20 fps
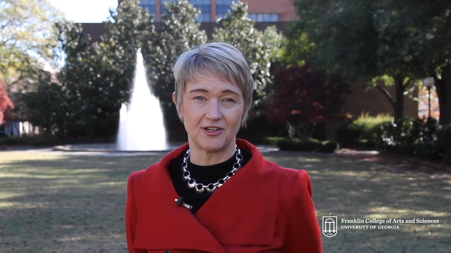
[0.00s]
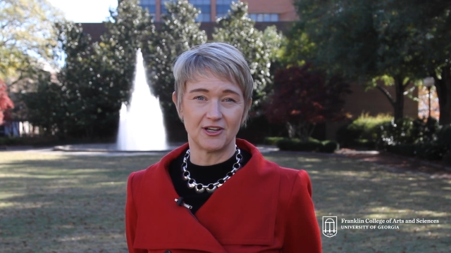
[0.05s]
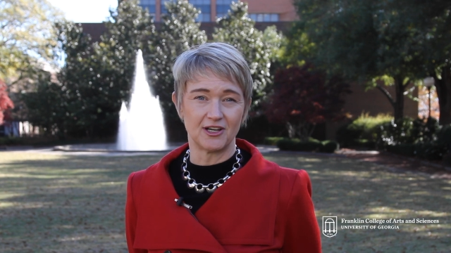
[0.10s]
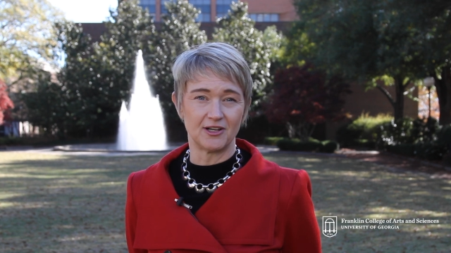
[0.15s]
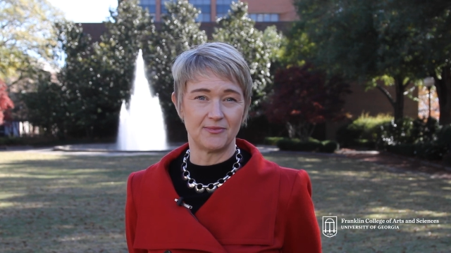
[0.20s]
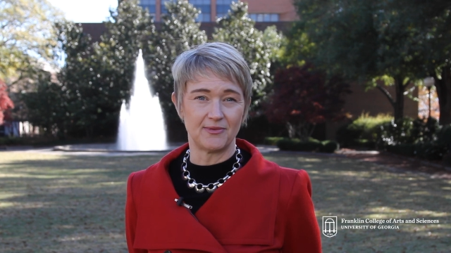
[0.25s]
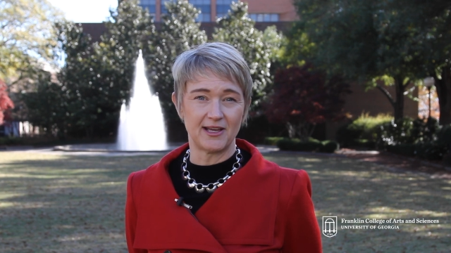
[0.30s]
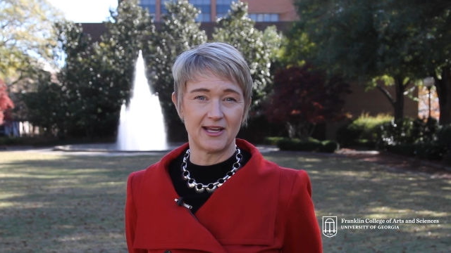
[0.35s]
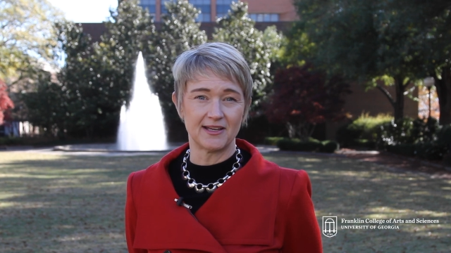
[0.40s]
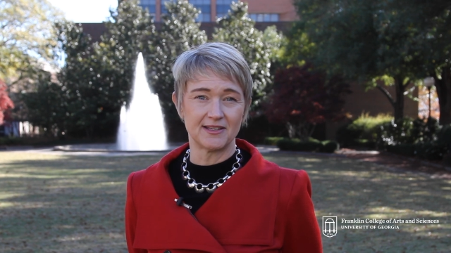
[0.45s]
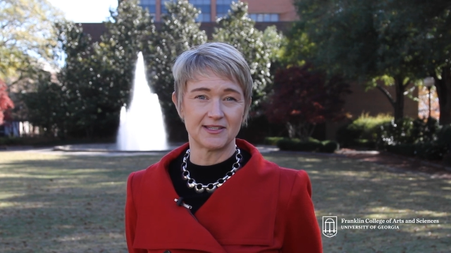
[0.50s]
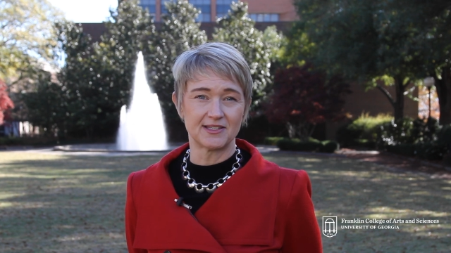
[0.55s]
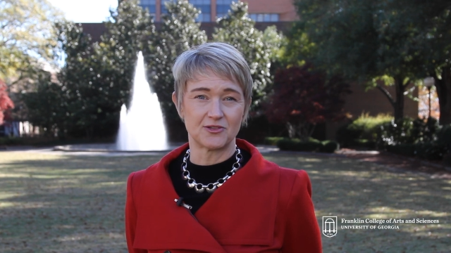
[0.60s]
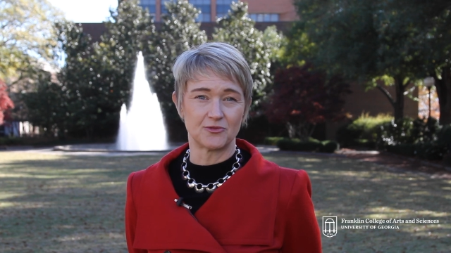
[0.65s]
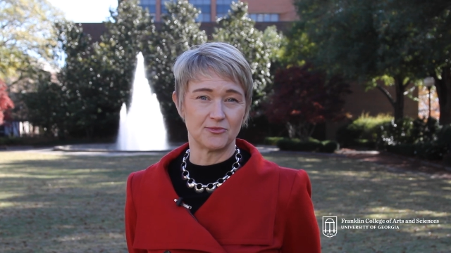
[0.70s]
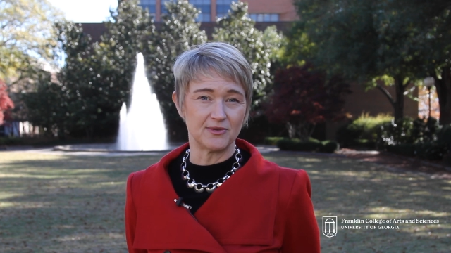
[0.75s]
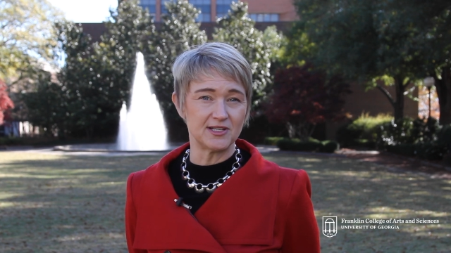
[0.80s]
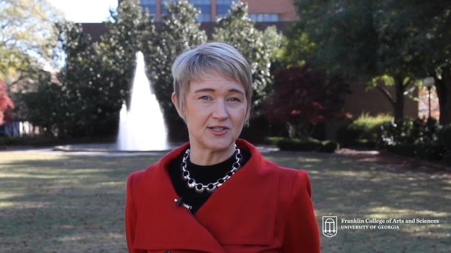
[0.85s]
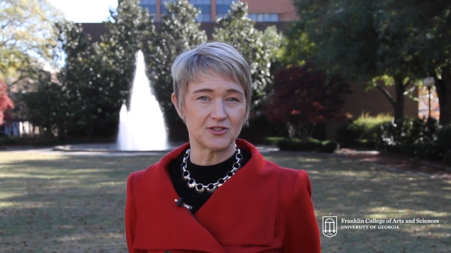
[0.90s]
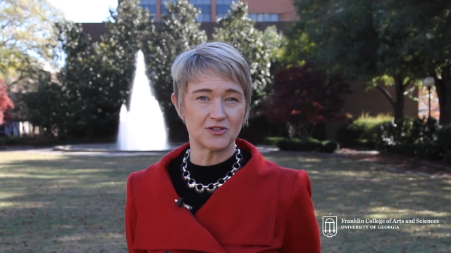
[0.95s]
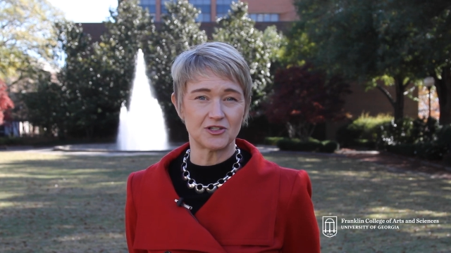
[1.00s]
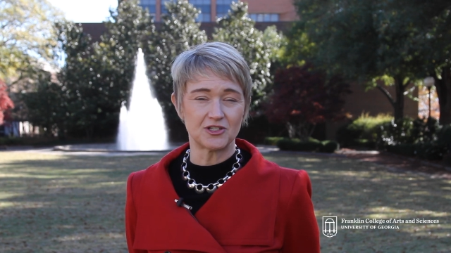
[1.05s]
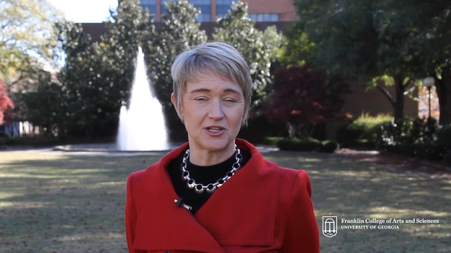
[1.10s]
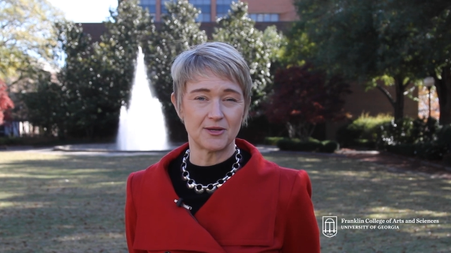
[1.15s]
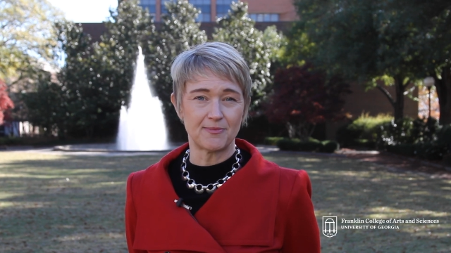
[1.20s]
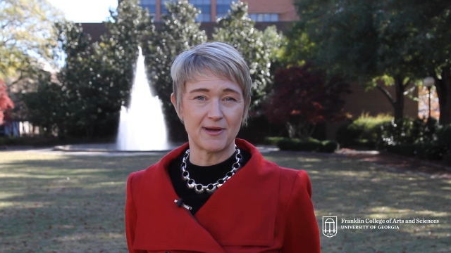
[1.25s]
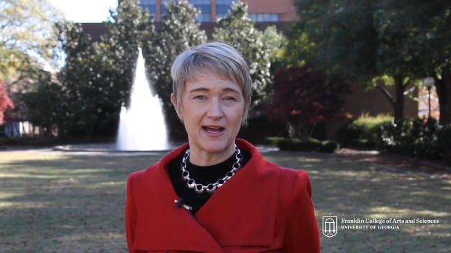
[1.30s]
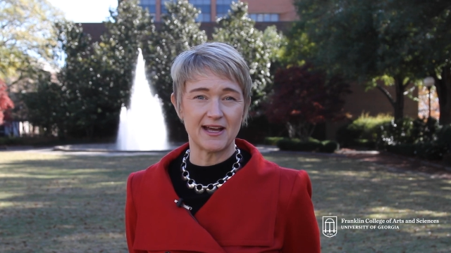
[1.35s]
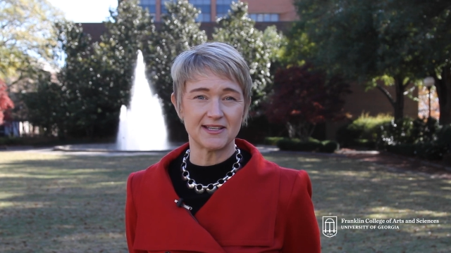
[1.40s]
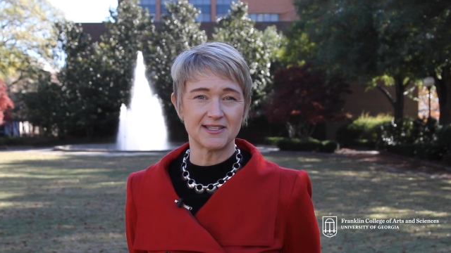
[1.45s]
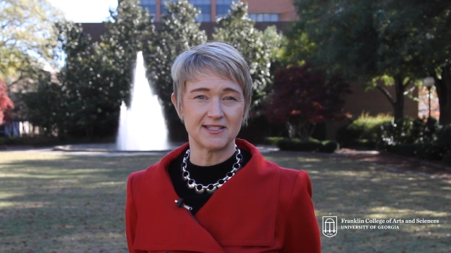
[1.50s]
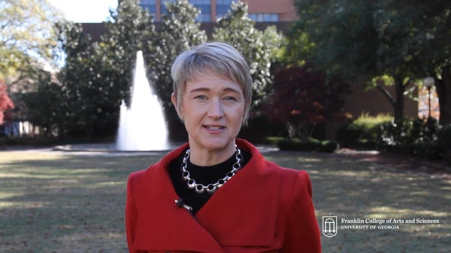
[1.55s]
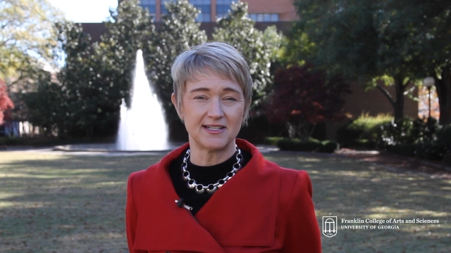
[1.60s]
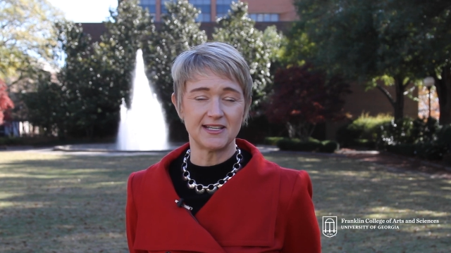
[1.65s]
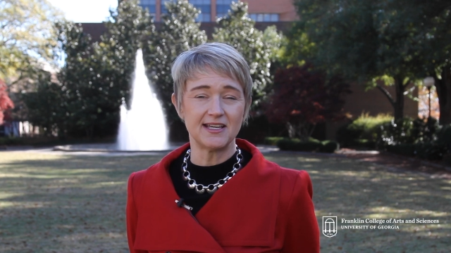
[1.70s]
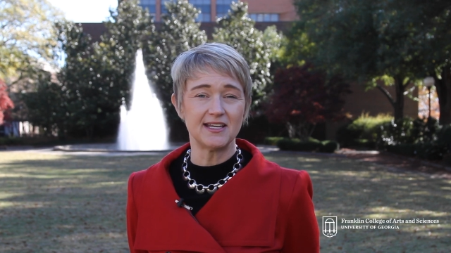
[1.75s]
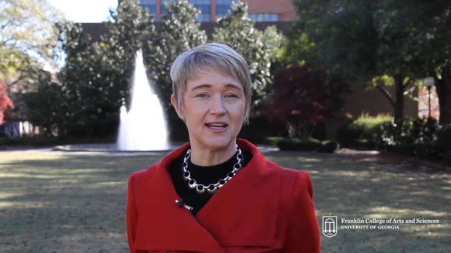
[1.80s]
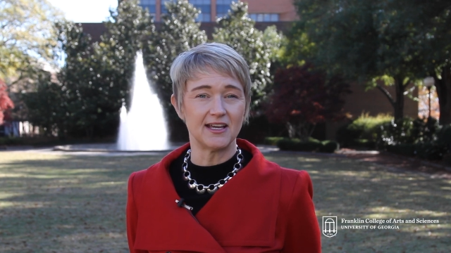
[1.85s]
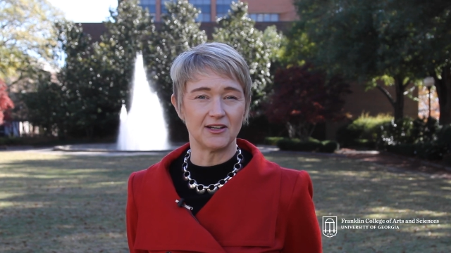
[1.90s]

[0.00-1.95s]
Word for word: advanced research capacity,